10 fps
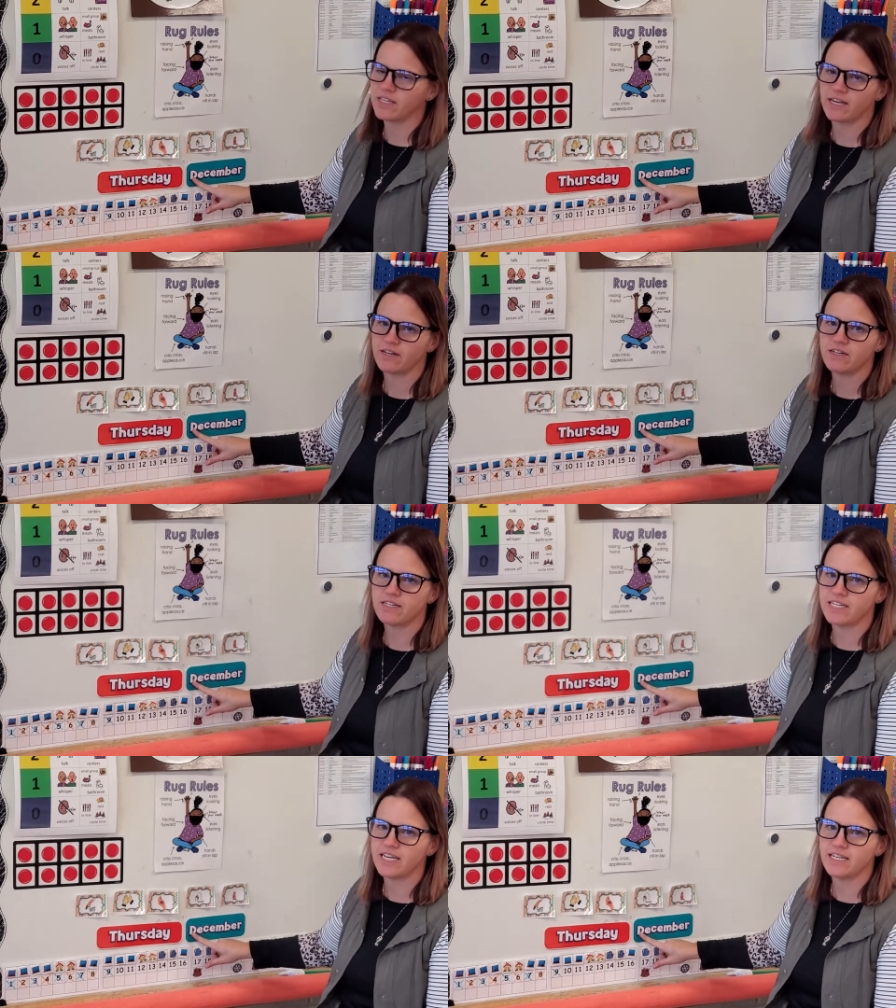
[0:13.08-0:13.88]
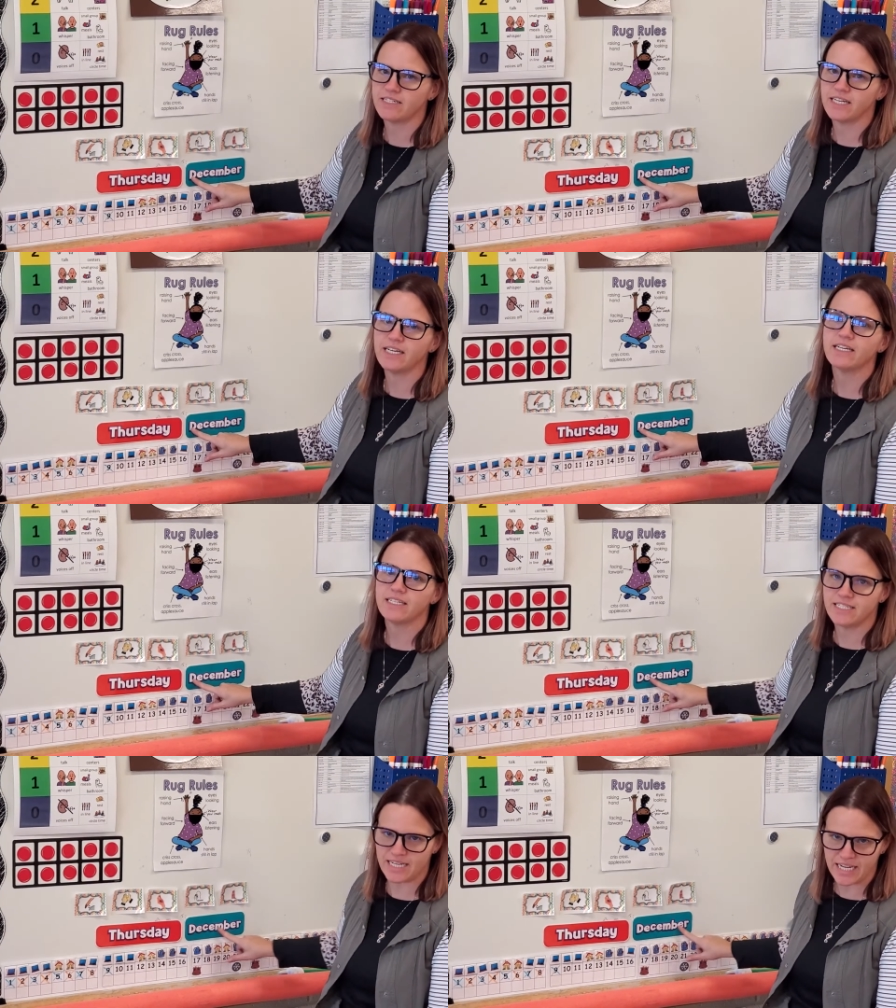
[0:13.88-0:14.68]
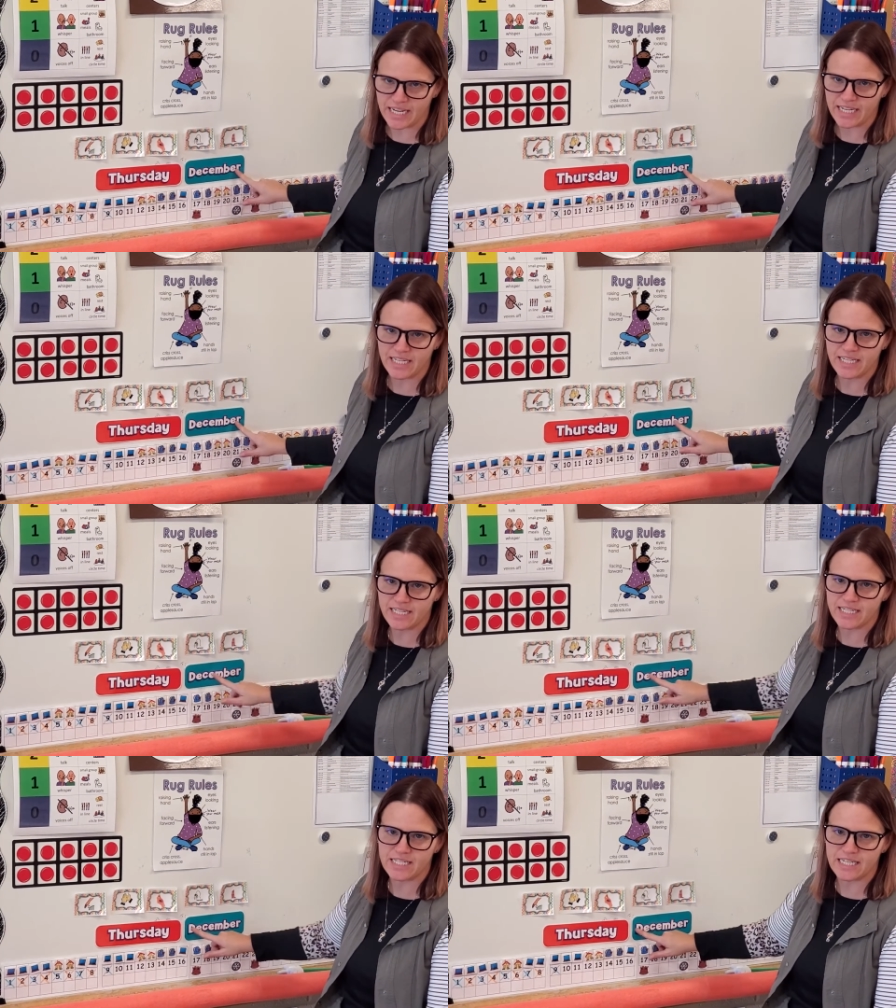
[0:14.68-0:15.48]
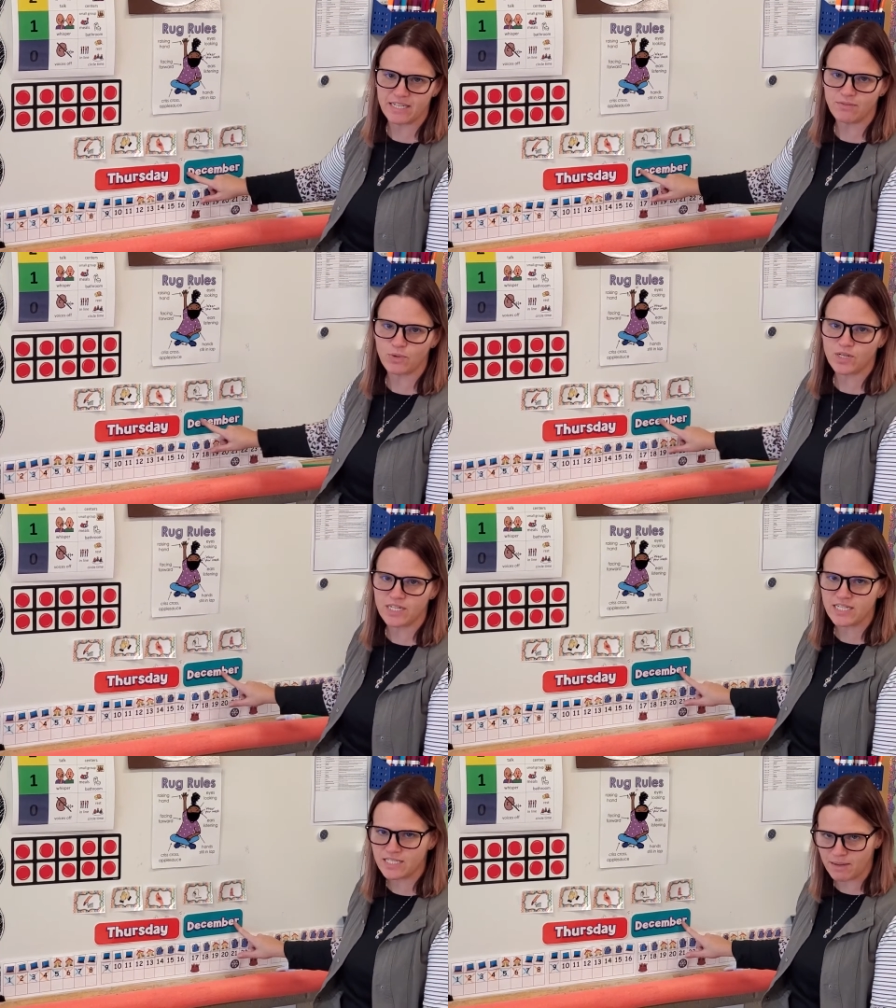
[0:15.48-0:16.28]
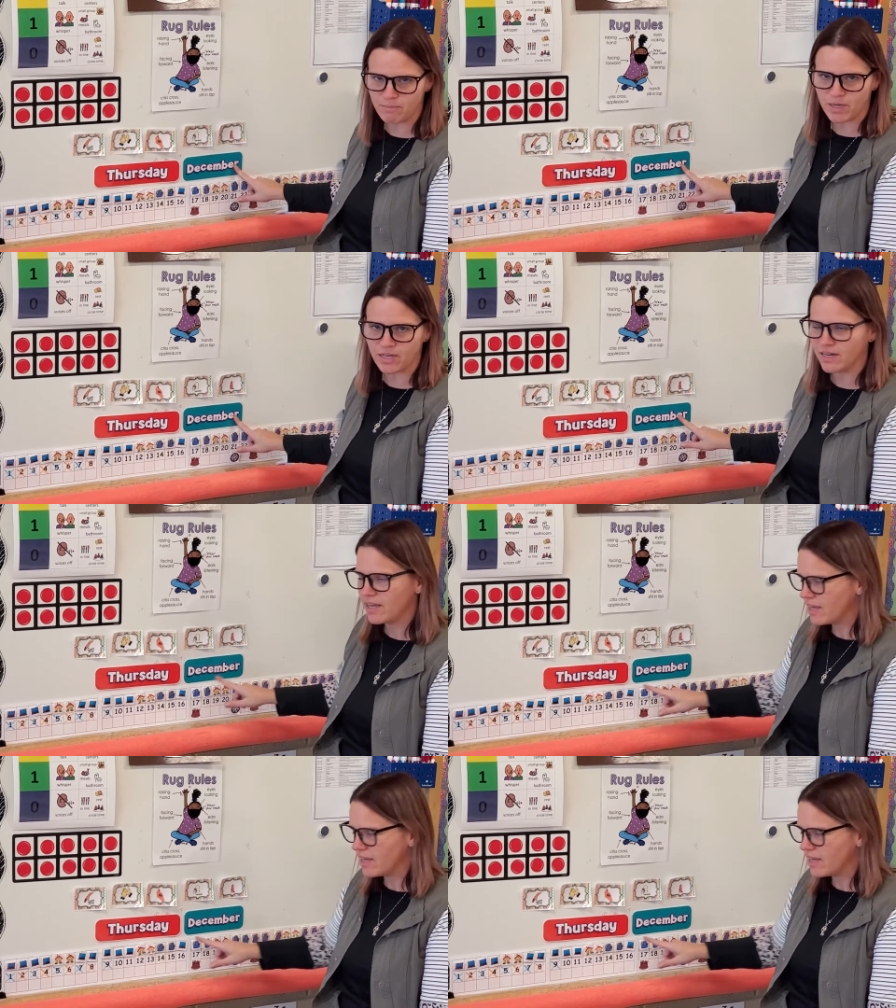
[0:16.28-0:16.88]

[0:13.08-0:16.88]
letter D, D, D, D for December.